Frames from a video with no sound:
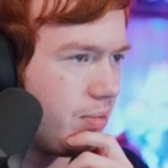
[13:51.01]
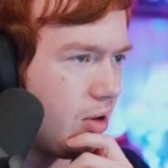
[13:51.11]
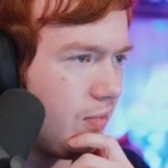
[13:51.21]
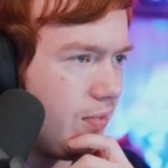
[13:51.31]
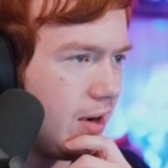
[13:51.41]

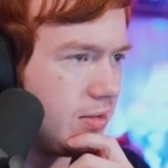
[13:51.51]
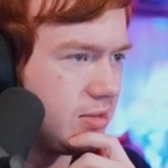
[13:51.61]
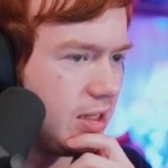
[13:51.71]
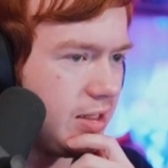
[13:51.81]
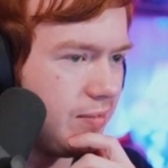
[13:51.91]

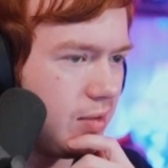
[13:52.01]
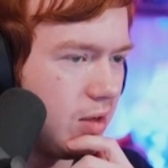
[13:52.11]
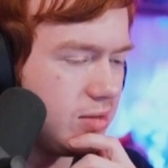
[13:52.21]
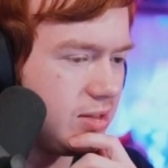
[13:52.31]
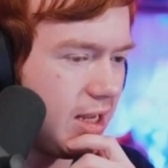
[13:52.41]
profiles that you've
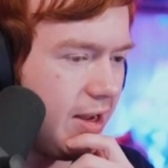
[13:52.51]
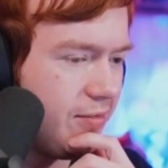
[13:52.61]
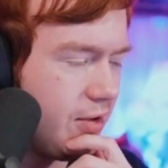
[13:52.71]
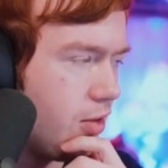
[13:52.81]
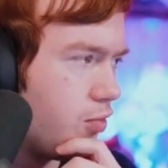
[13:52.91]
got
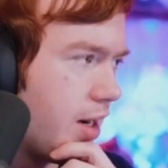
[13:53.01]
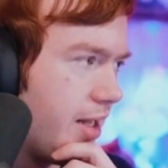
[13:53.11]
saved already.